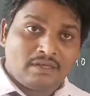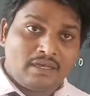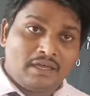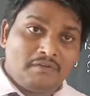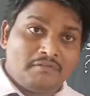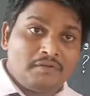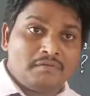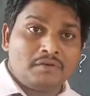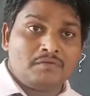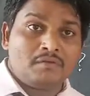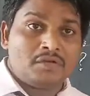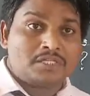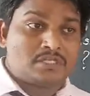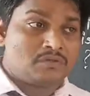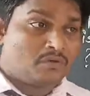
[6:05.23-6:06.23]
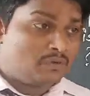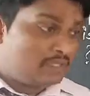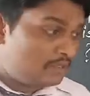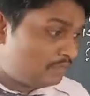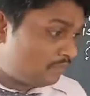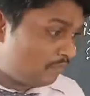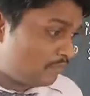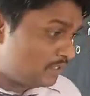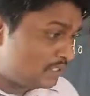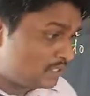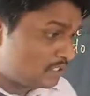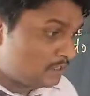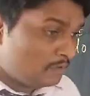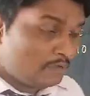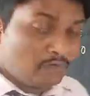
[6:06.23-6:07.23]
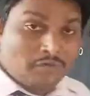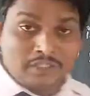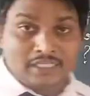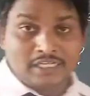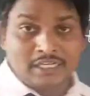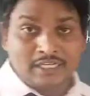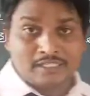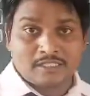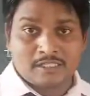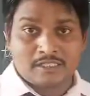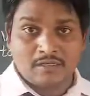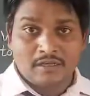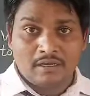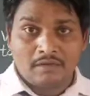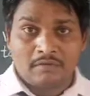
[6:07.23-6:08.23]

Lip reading: everyone was knowing for his wittiness.